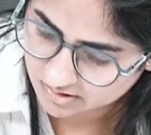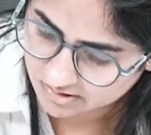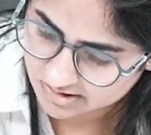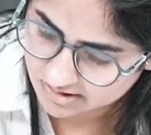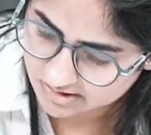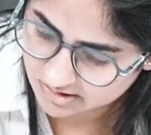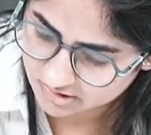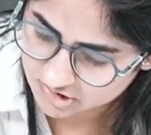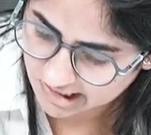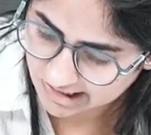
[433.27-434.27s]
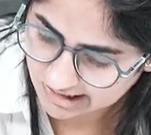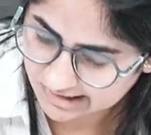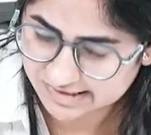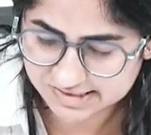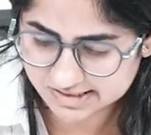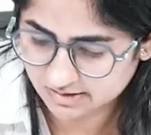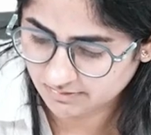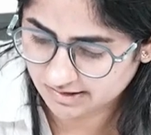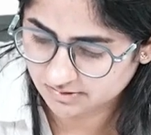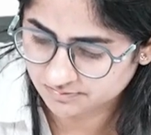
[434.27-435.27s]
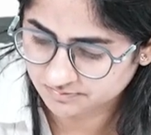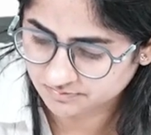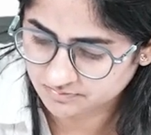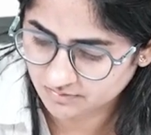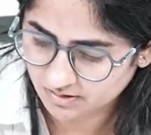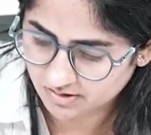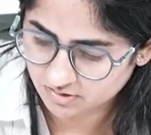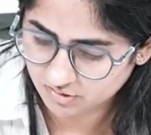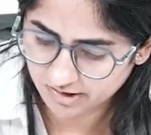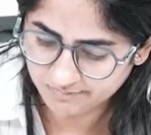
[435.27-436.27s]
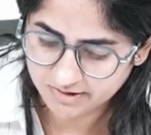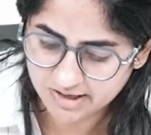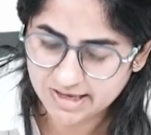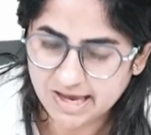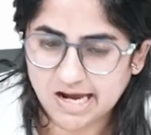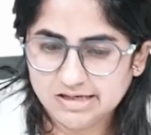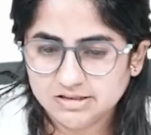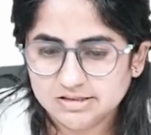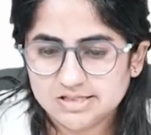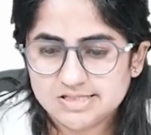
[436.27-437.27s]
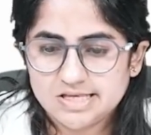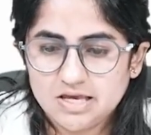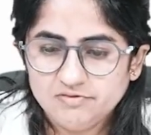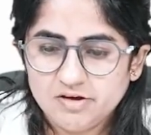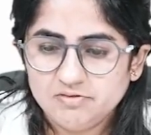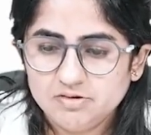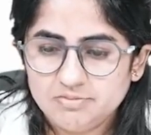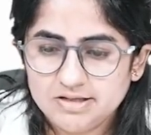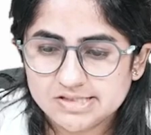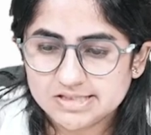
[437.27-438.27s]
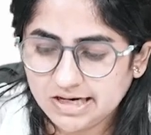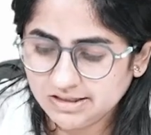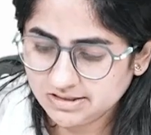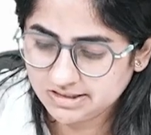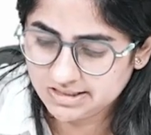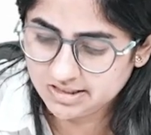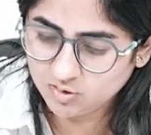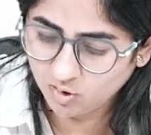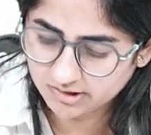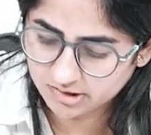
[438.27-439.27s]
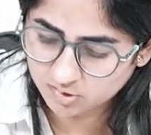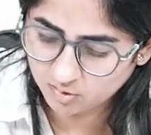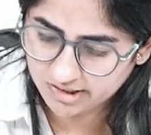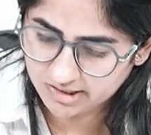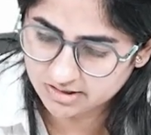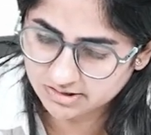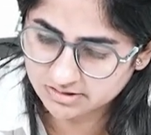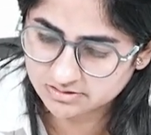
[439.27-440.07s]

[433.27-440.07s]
This is the child, and this is the mother. Okay, and the safe haven means that he got a toy here